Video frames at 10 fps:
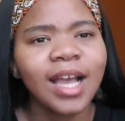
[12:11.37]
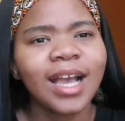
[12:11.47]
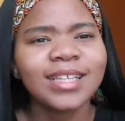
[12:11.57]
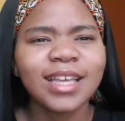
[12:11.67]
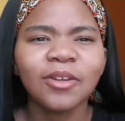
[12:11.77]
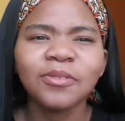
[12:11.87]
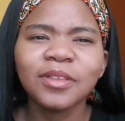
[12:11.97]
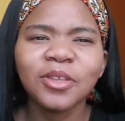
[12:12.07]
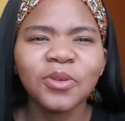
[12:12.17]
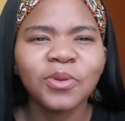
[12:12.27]
Guys, I don't
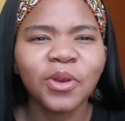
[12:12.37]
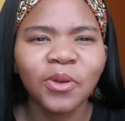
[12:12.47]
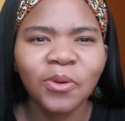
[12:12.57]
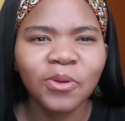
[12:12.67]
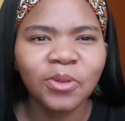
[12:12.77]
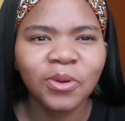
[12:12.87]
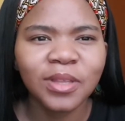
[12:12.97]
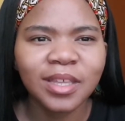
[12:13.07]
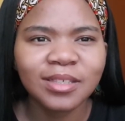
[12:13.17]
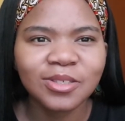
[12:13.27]
think you'd know though
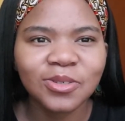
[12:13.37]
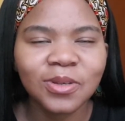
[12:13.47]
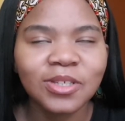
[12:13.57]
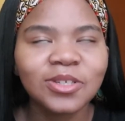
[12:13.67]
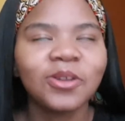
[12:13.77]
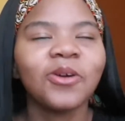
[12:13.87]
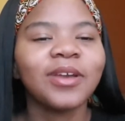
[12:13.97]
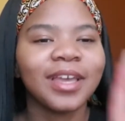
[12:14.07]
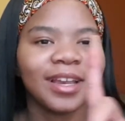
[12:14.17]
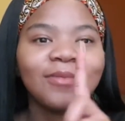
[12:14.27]
in that situation.
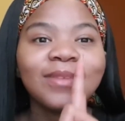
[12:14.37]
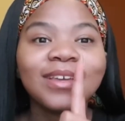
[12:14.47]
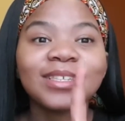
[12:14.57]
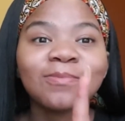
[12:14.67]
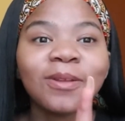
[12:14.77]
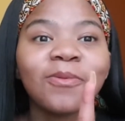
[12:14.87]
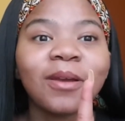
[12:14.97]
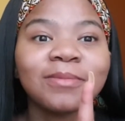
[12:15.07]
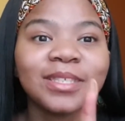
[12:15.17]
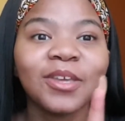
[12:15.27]
Okay, let me explain why
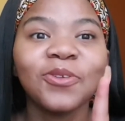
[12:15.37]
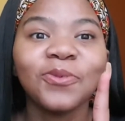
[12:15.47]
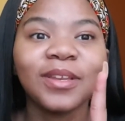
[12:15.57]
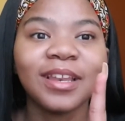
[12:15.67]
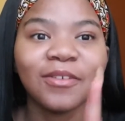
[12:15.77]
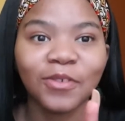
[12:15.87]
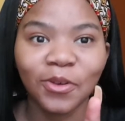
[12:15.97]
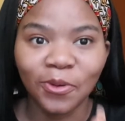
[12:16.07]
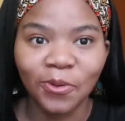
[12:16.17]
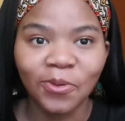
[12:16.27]
I'm saying you'd never
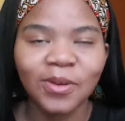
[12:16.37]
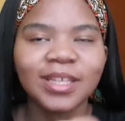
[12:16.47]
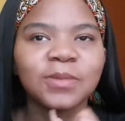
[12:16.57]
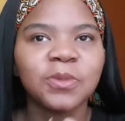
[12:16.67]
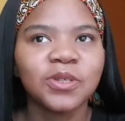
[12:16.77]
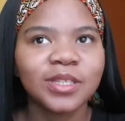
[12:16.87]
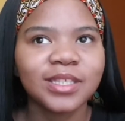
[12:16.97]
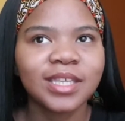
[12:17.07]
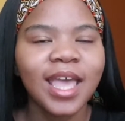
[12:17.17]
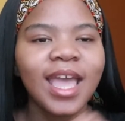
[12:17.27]
know. It's
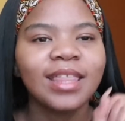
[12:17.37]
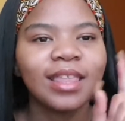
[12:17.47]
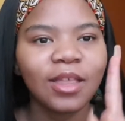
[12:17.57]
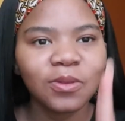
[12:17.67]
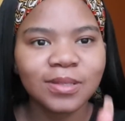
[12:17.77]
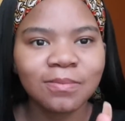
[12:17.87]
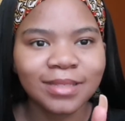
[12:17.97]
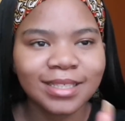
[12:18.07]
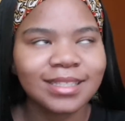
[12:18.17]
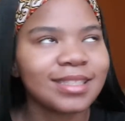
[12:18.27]
because there are those
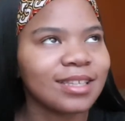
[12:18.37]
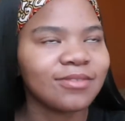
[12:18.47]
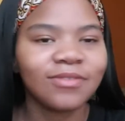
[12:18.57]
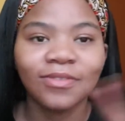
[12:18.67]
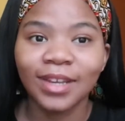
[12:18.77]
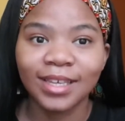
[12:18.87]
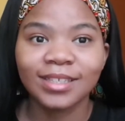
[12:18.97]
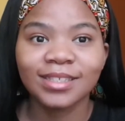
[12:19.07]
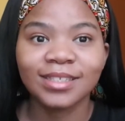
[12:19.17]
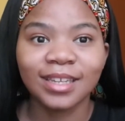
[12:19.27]
blessers that
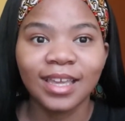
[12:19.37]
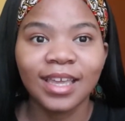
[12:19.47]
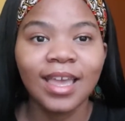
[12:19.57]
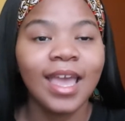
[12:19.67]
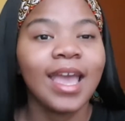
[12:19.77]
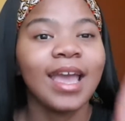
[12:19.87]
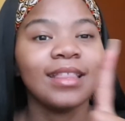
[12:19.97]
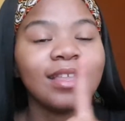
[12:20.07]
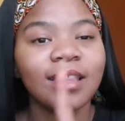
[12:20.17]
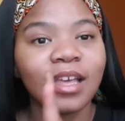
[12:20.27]
flex, And
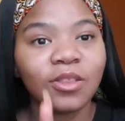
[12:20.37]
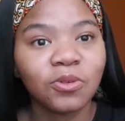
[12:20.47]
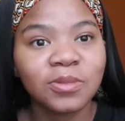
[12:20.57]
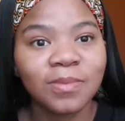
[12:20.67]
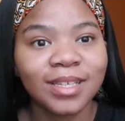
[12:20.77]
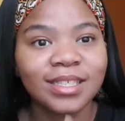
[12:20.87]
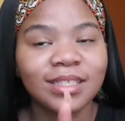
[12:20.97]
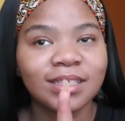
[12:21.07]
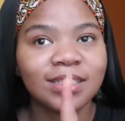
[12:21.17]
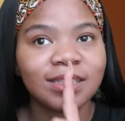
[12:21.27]
then there are those
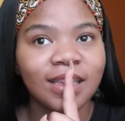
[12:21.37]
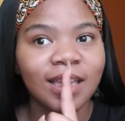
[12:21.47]
blessers